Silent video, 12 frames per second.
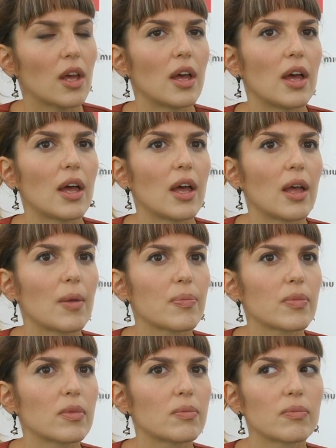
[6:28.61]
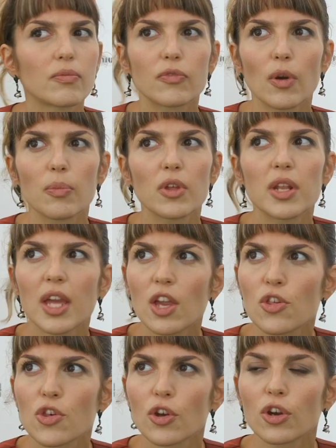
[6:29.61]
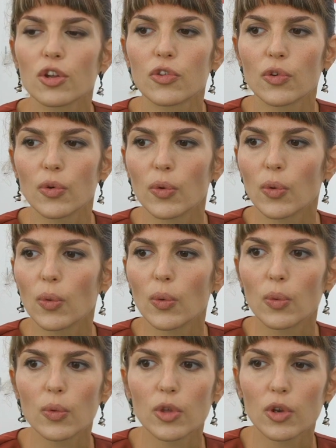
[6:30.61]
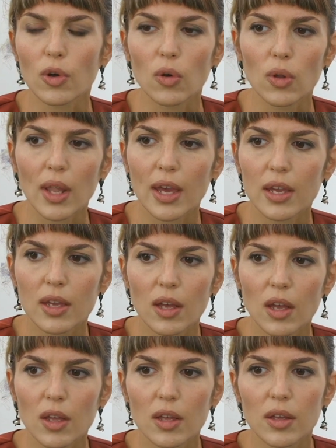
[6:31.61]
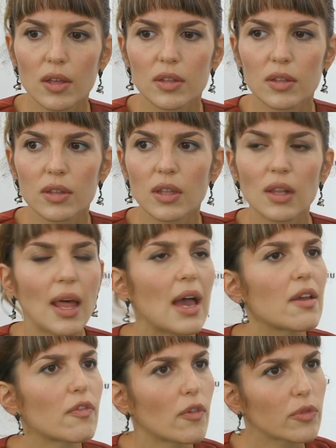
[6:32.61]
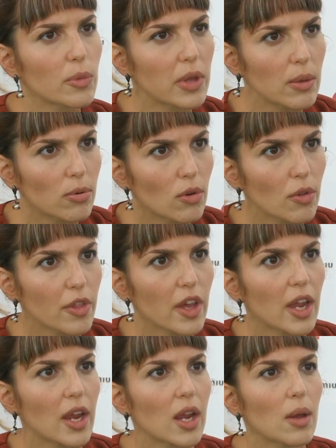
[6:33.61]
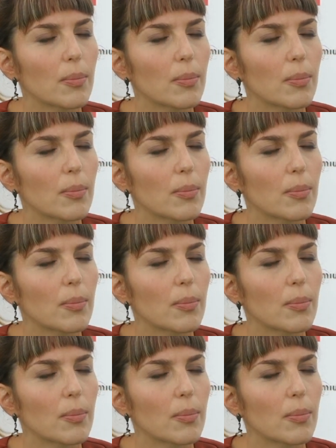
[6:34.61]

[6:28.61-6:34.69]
from the nature to, you know, like the life of the people there.